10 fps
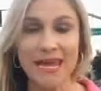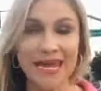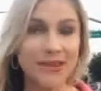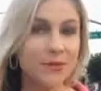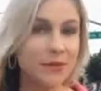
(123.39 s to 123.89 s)

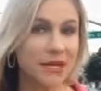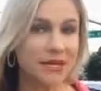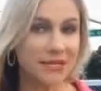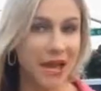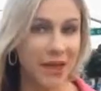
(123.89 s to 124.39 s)
in the
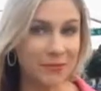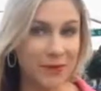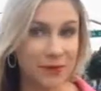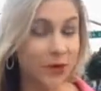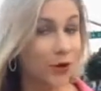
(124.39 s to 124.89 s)

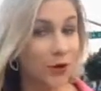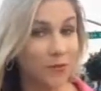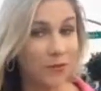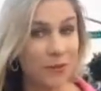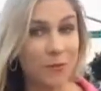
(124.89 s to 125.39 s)
meantime, there
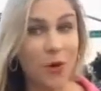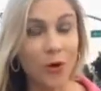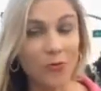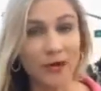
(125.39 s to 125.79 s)
could be more